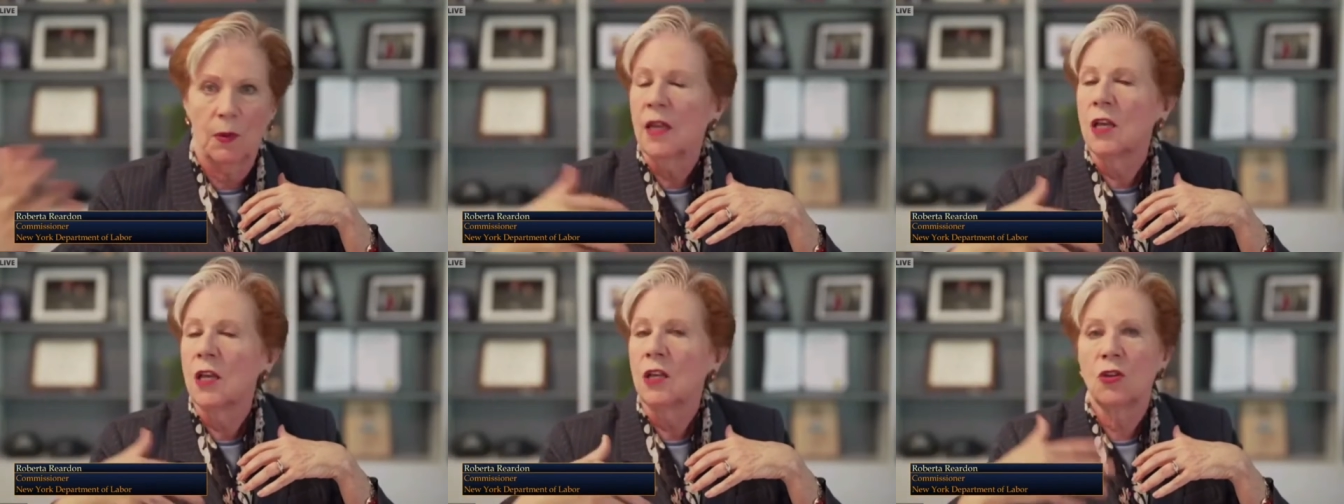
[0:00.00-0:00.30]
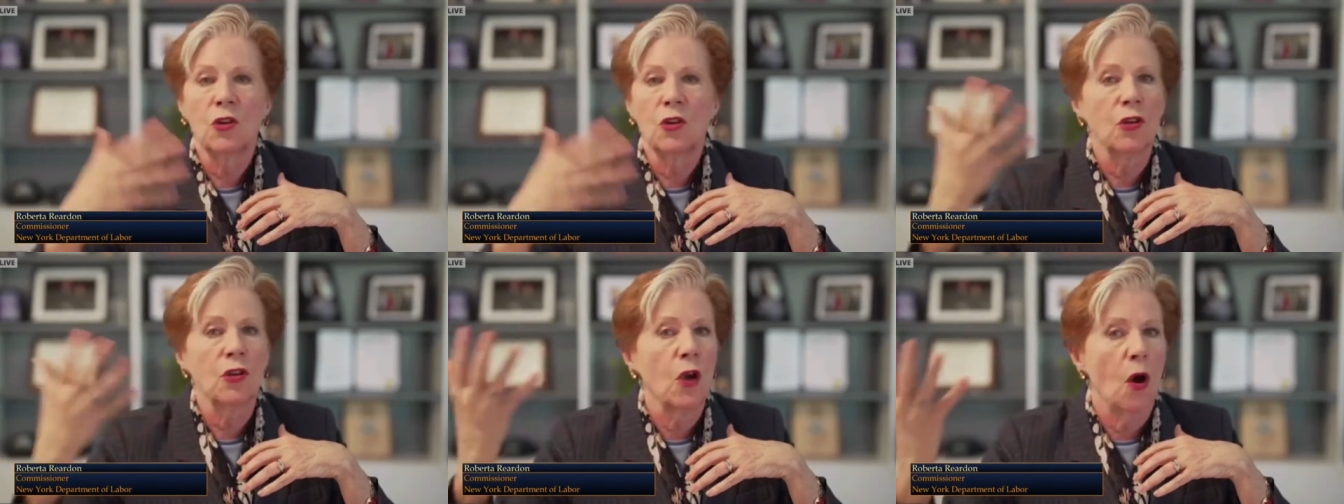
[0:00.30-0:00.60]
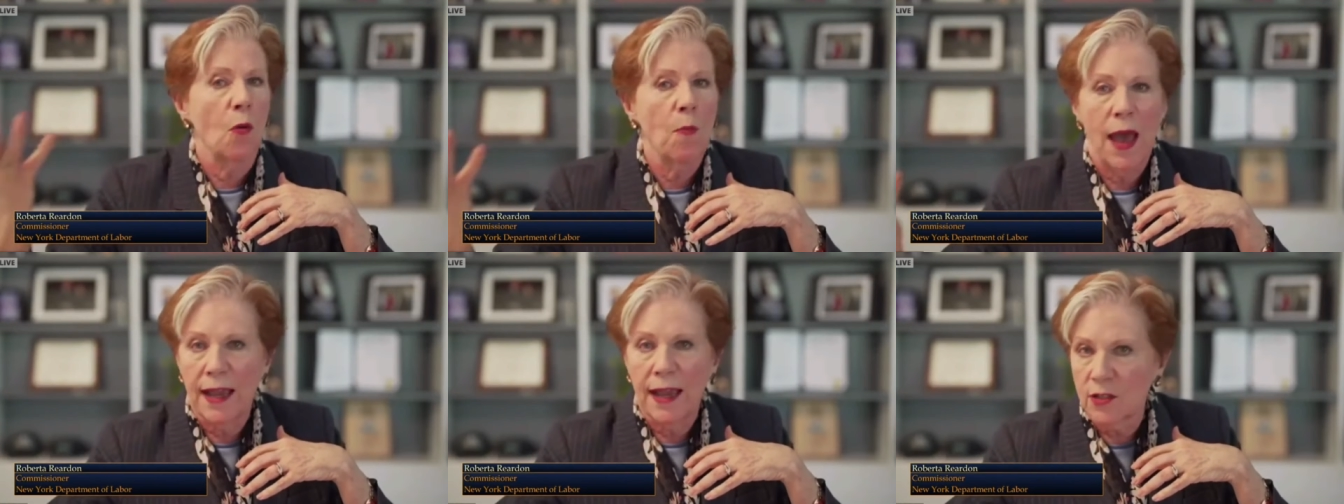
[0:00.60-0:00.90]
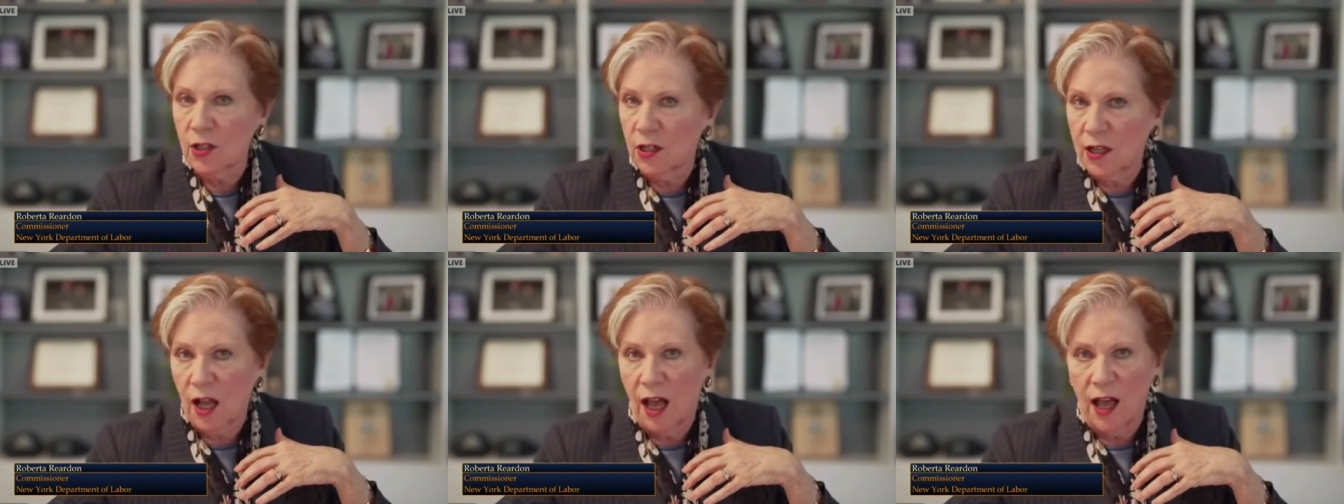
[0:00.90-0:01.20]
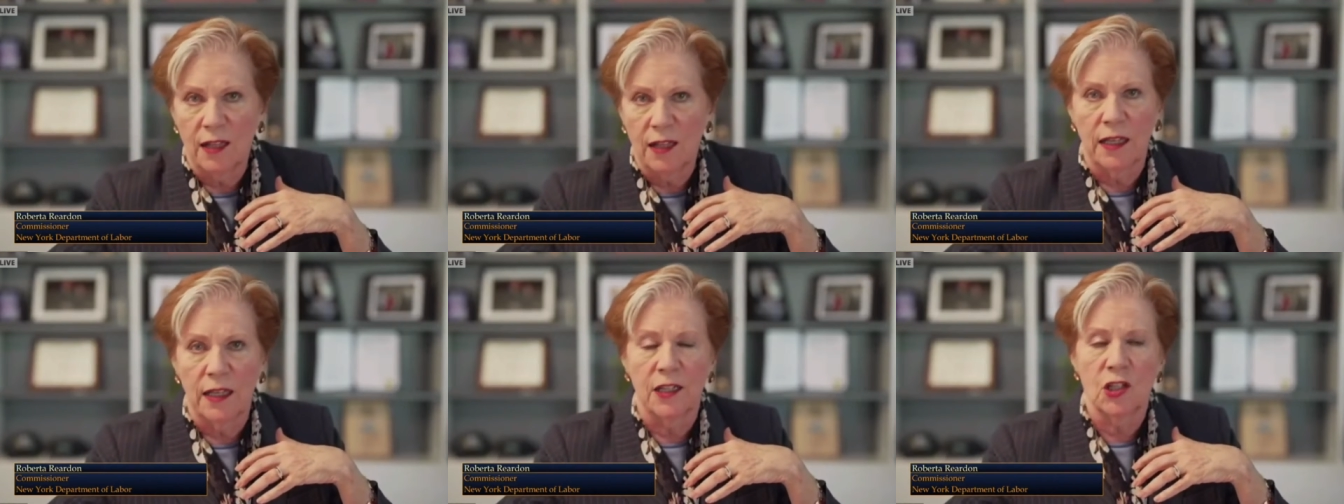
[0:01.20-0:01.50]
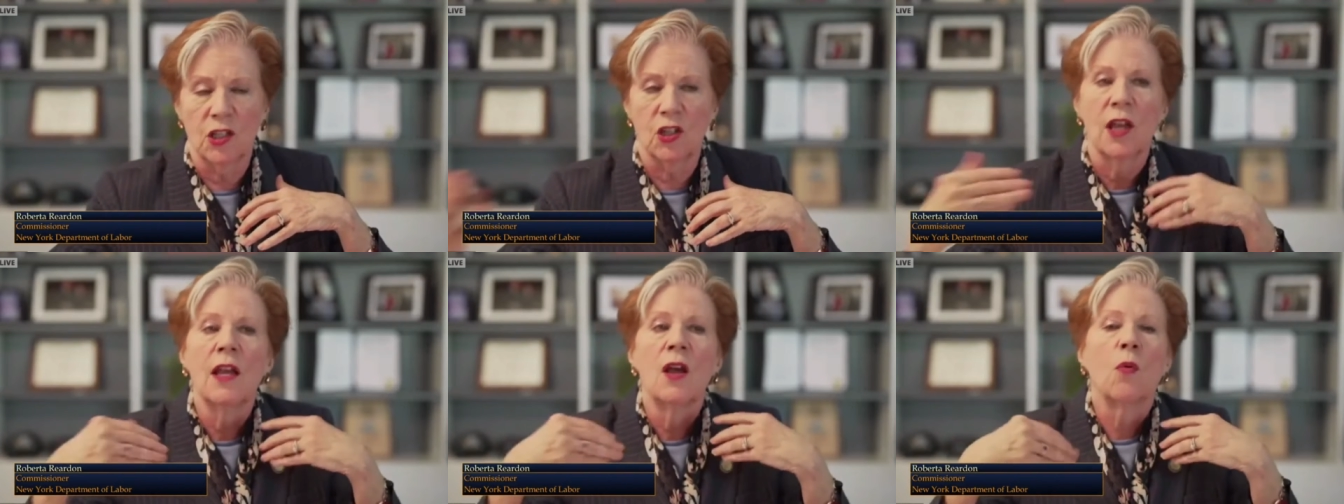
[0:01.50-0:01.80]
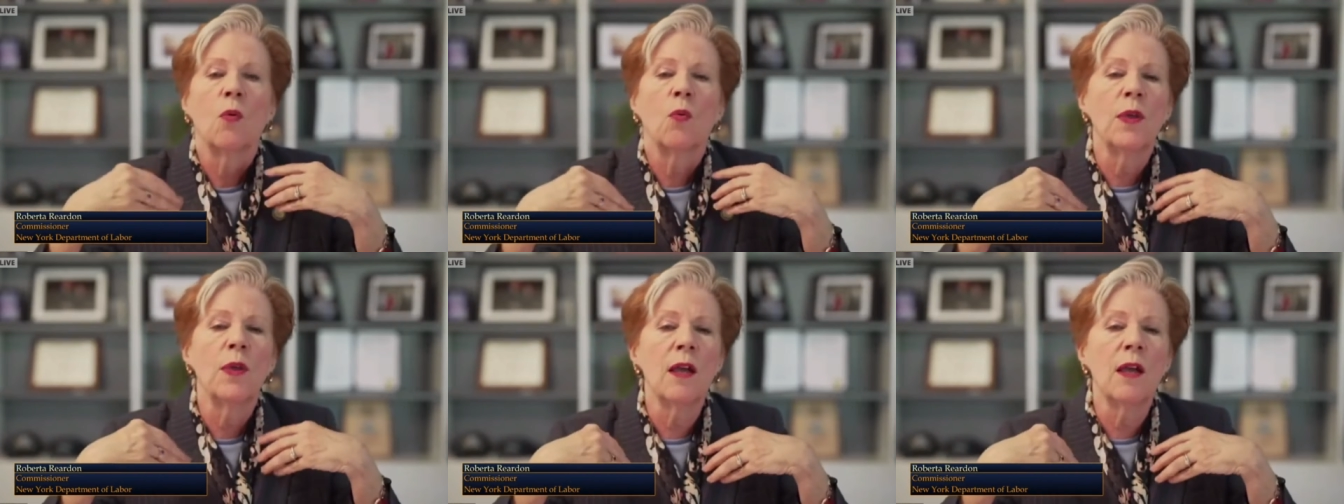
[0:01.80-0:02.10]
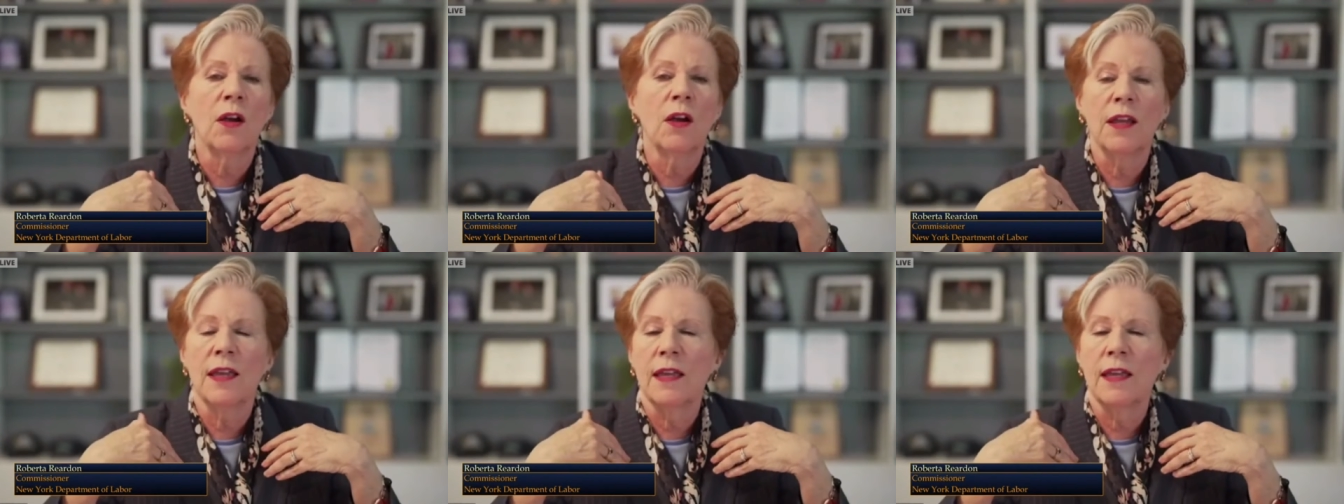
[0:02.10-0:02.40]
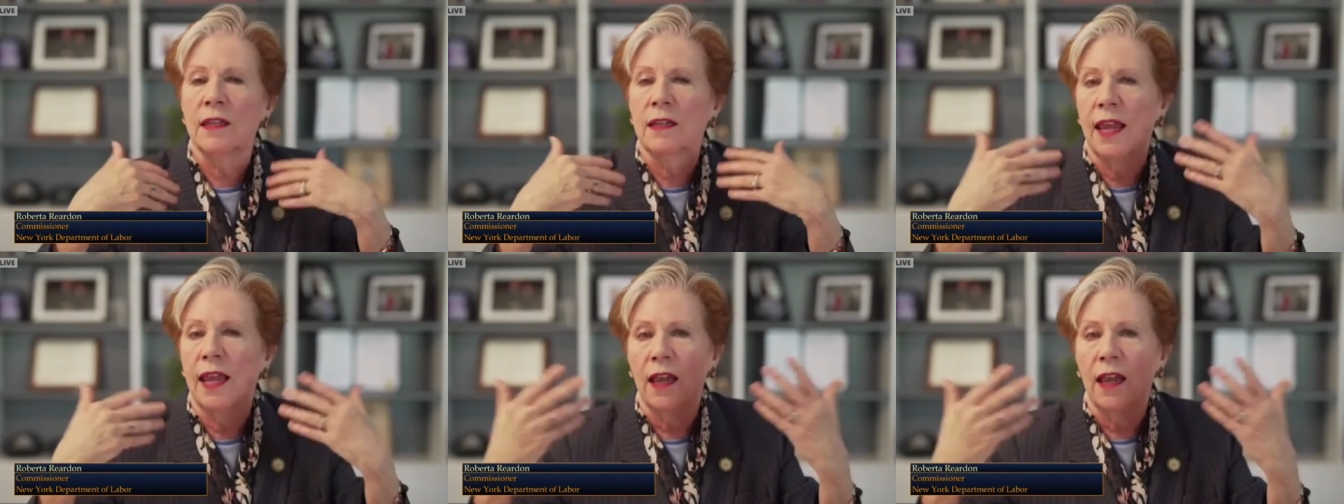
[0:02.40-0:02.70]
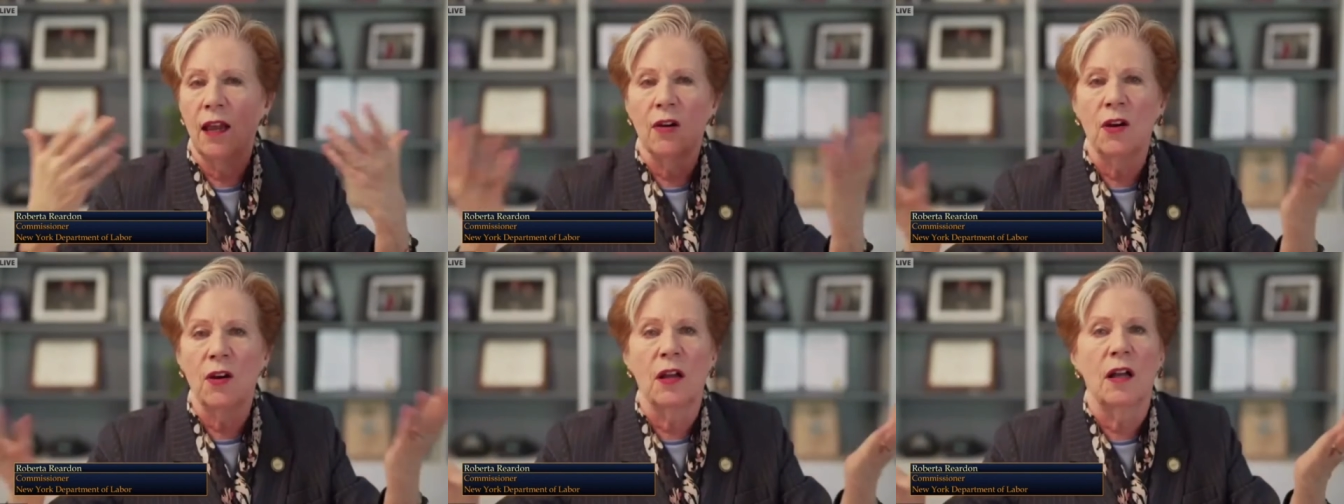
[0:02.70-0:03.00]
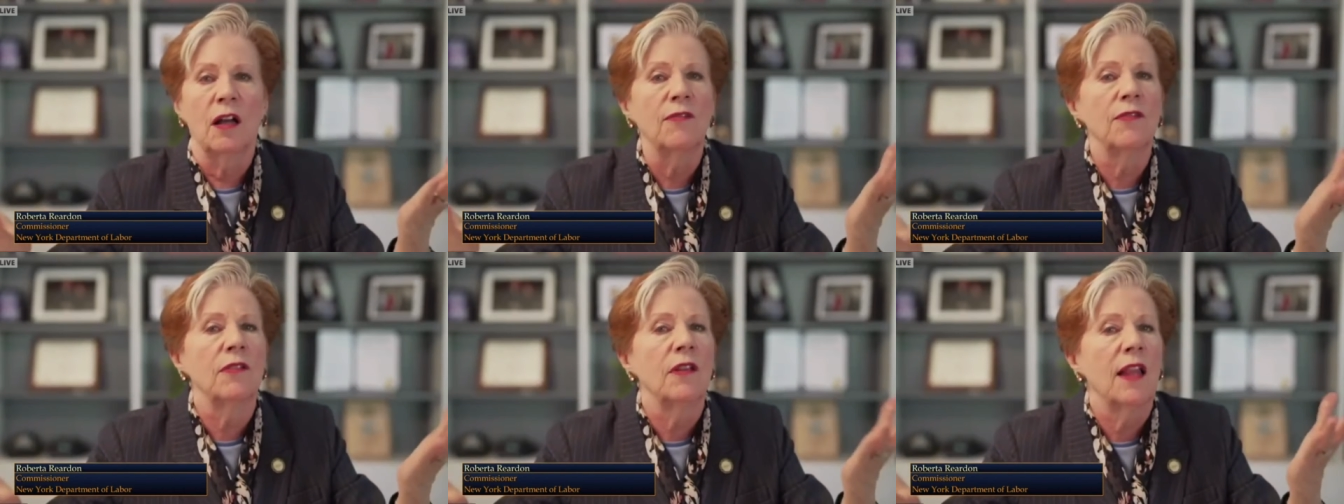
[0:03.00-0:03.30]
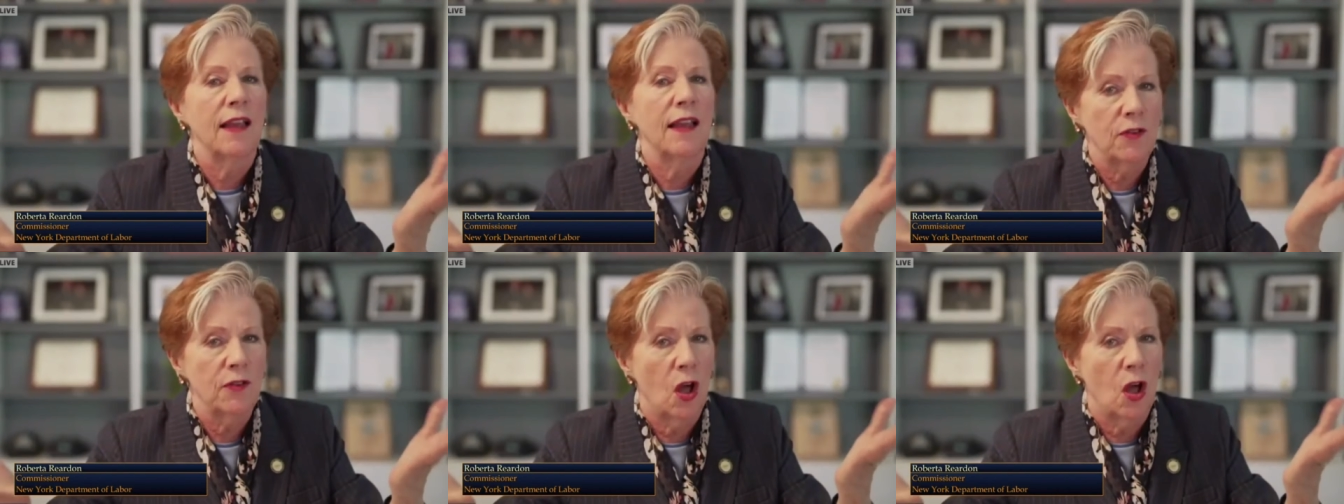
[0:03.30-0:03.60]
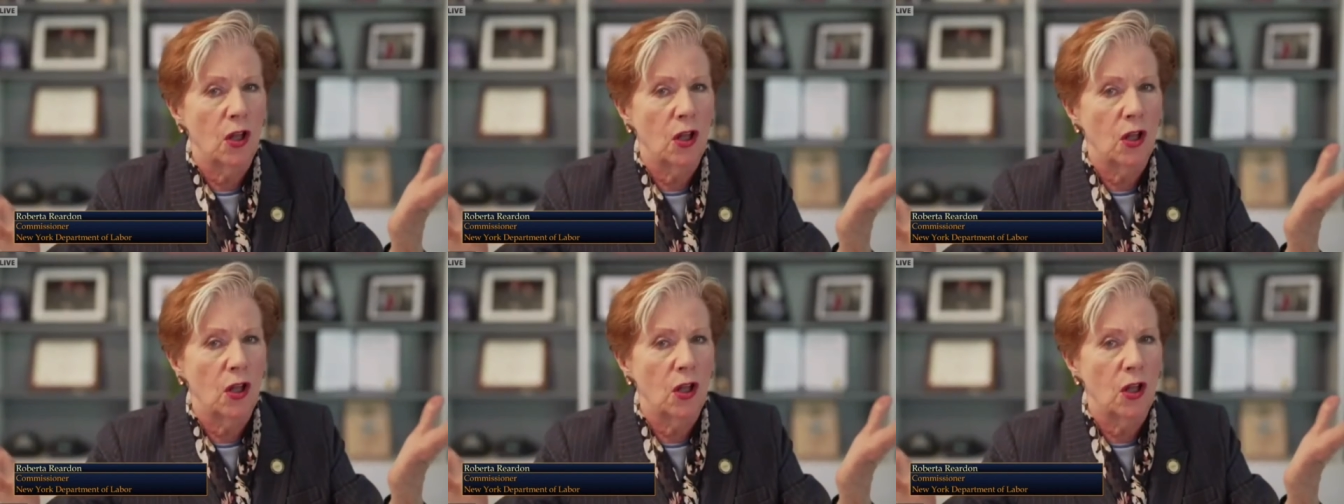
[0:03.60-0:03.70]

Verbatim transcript: You can go back to college. We are in an era of lifelong